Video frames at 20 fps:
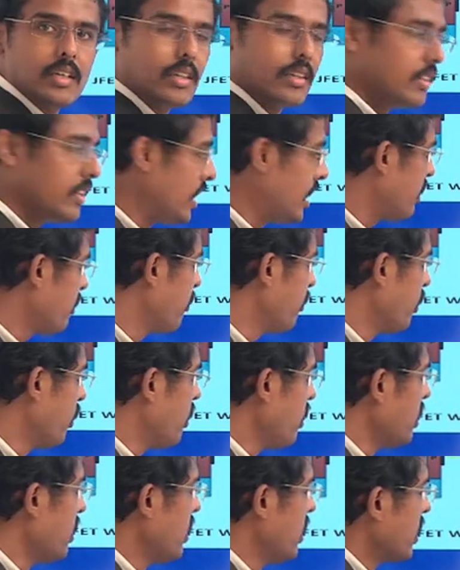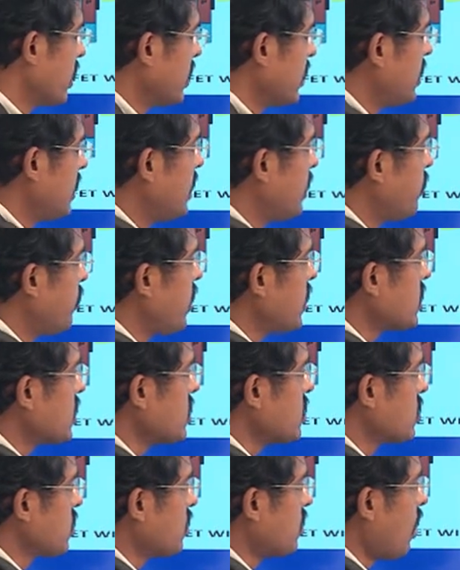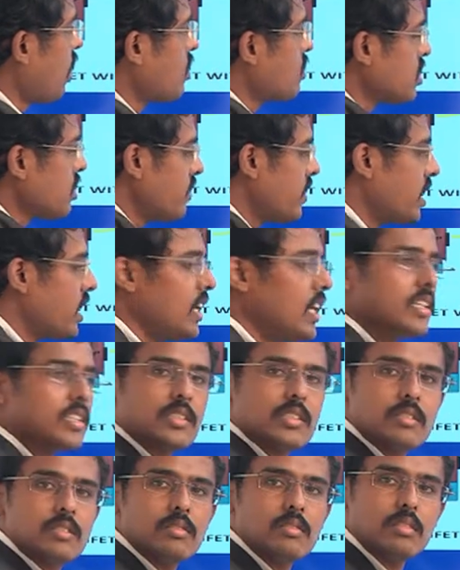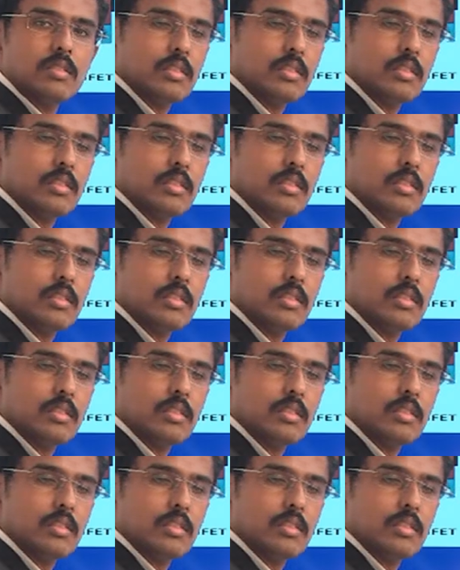Therefore, the depletion zone also very less.